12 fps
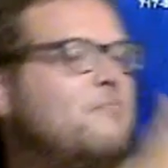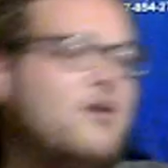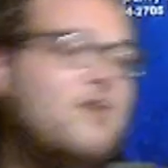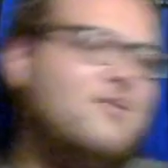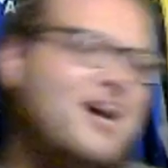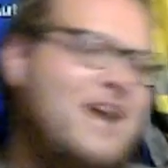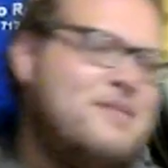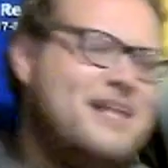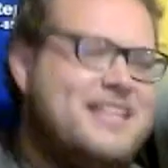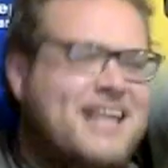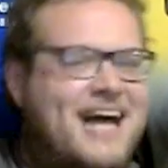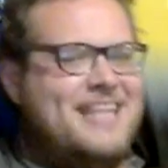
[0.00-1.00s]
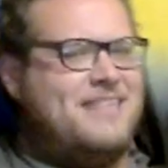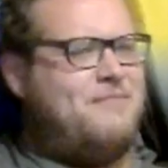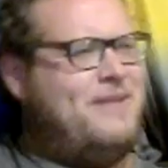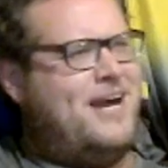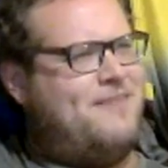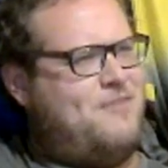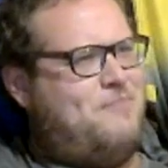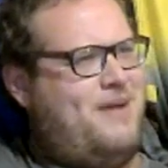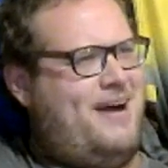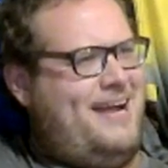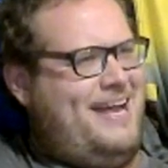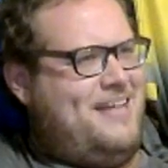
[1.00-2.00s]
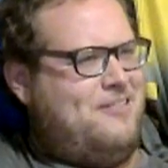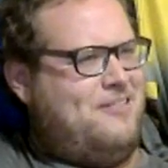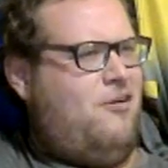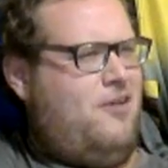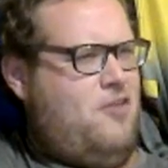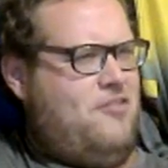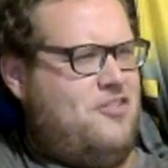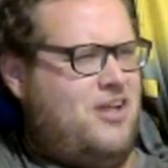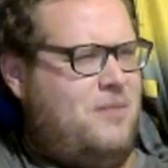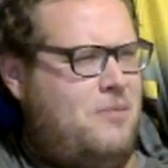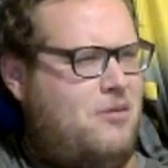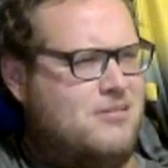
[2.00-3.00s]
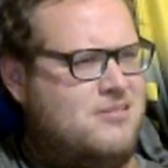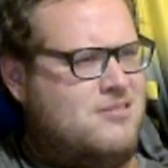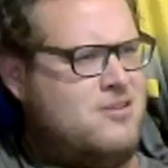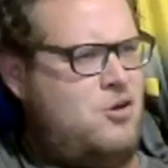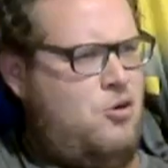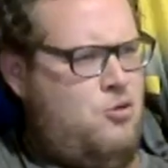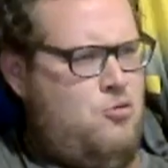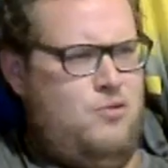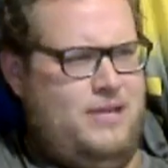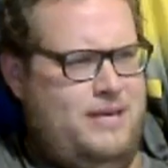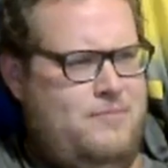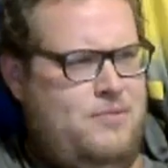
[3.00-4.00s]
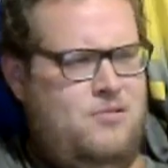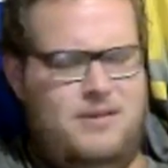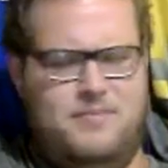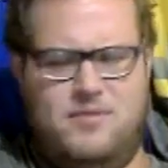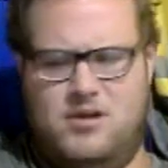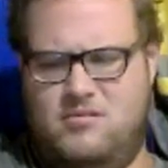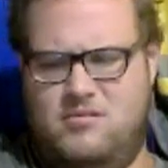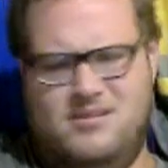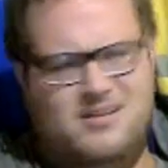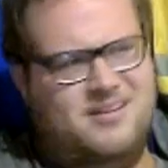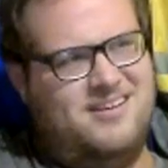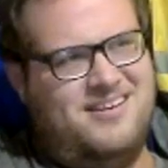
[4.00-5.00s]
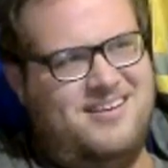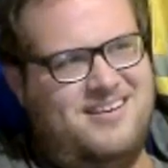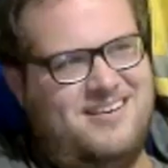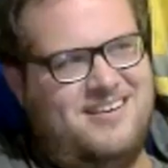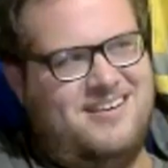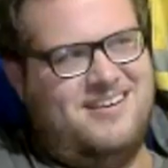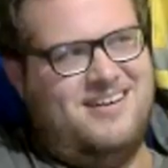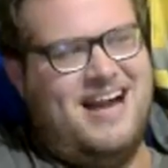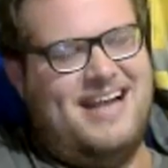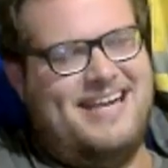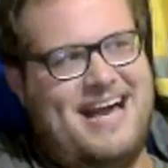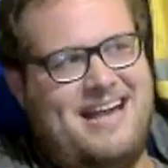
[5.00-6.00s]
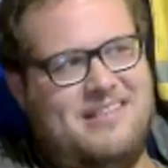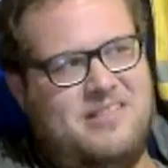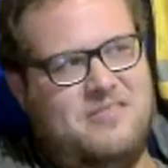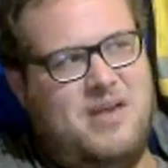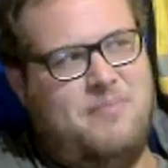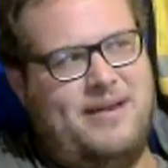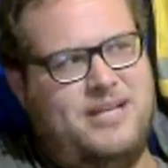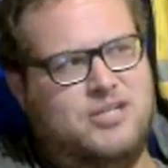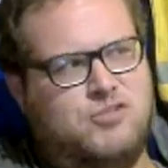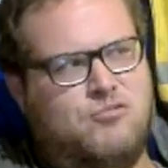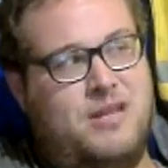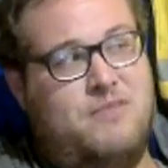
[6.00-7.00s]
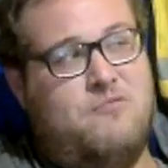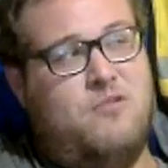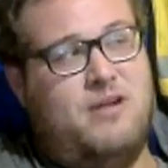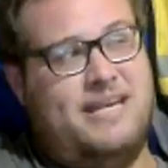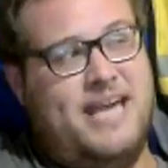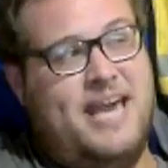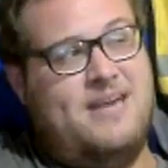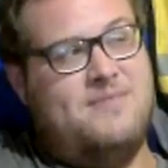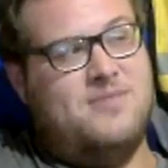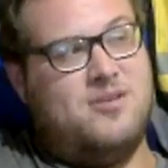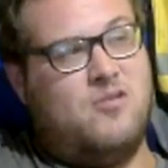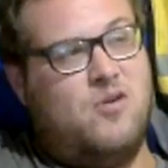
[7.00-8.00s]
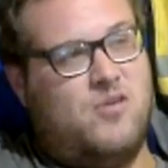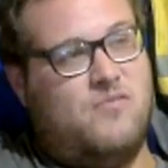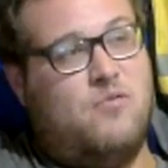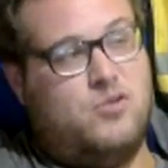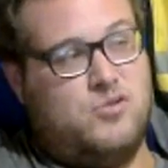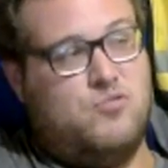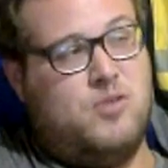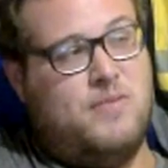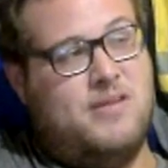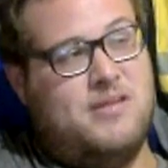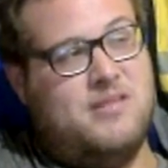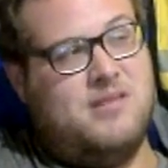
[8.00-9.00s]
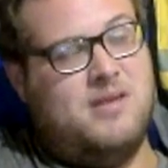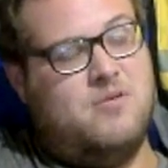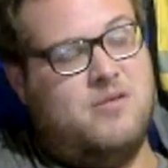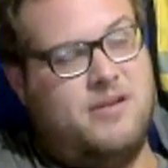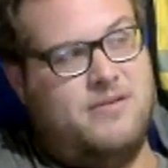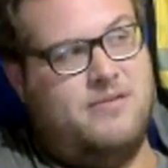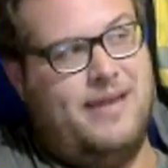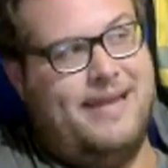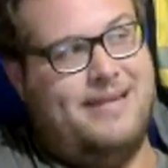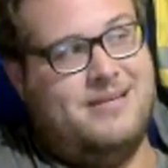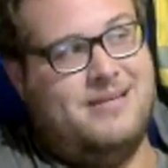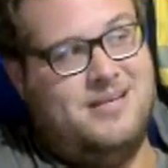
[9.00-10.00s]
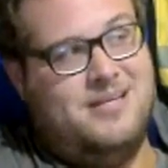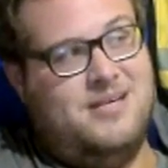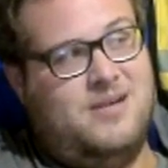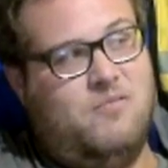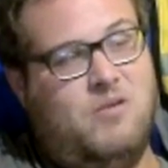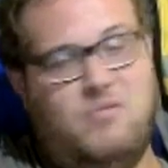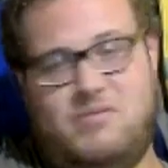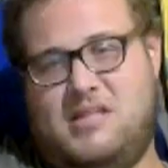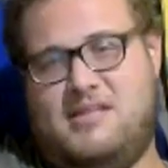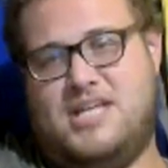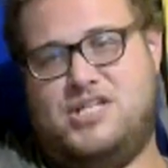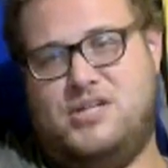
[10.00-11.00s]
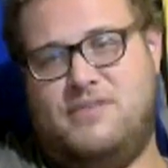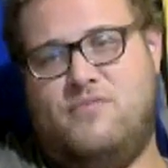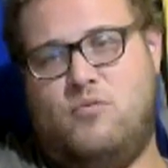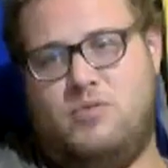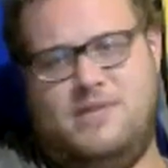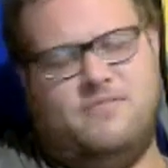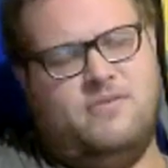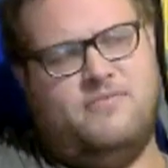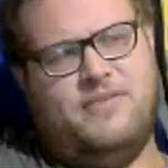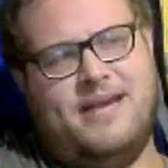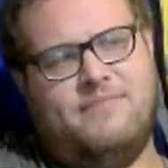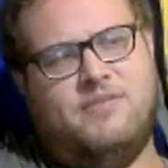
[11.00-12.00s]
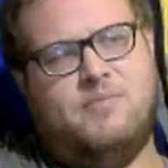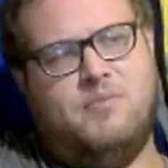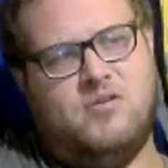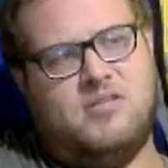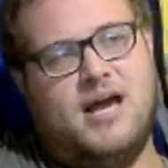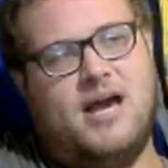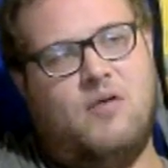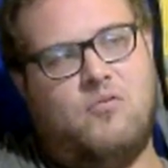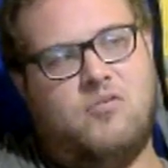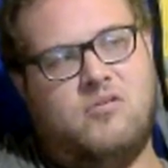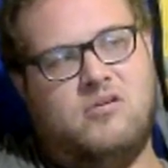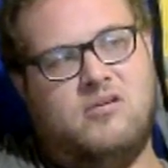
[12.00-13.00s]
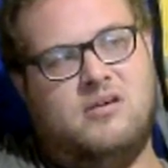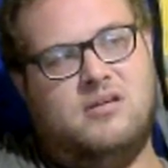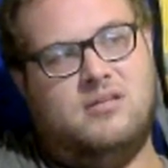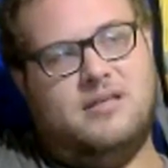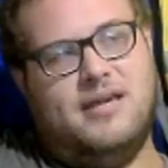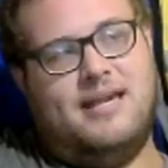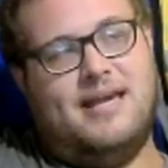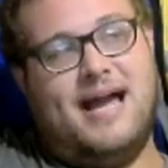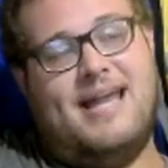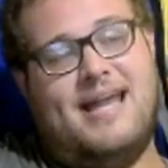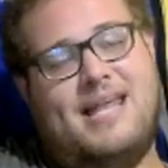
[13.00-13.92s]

bro. How many times did we cover Baez Auto this summer? Holy moly, bro! I counted it. They played 21 games across four tournaments this summer, and like what was essentially four different flag football styles. Like I gotta